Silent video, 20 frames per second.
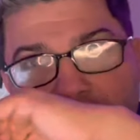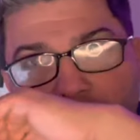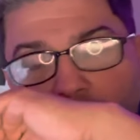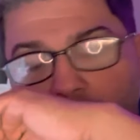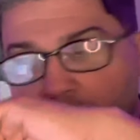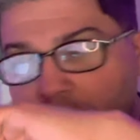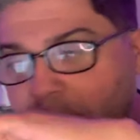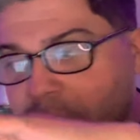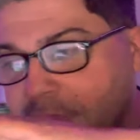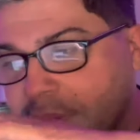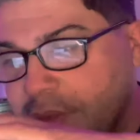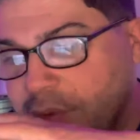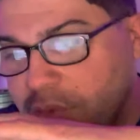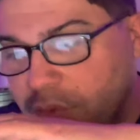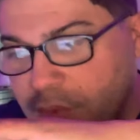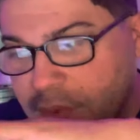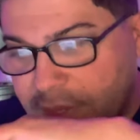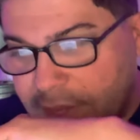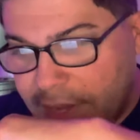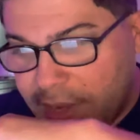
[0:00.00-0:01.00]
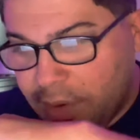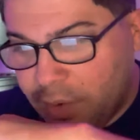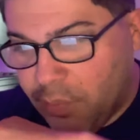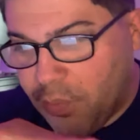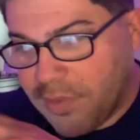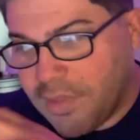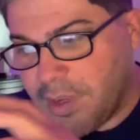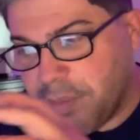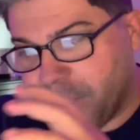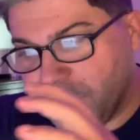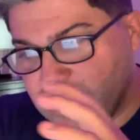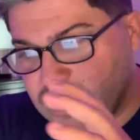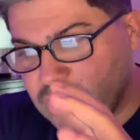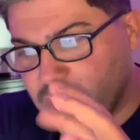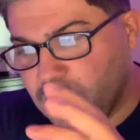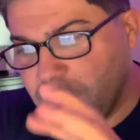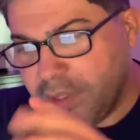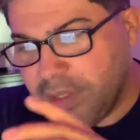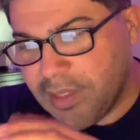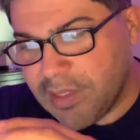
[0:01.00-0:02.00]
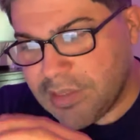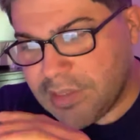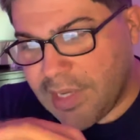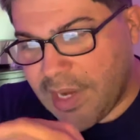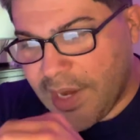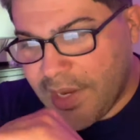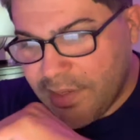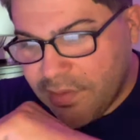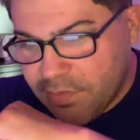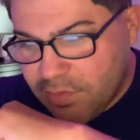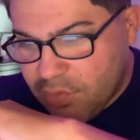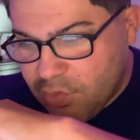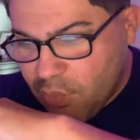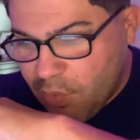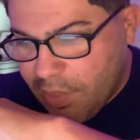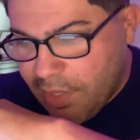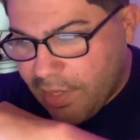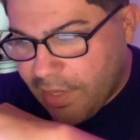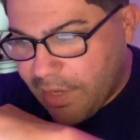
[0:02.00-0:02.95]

opening you get with that patchouli, and it's kind of sweet,